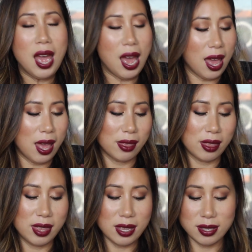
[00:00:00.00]

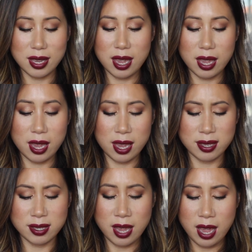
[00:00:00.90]
and this
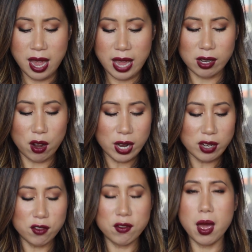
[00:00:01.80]
is a
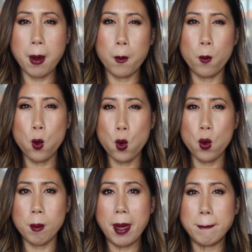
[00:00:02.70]
kind of warm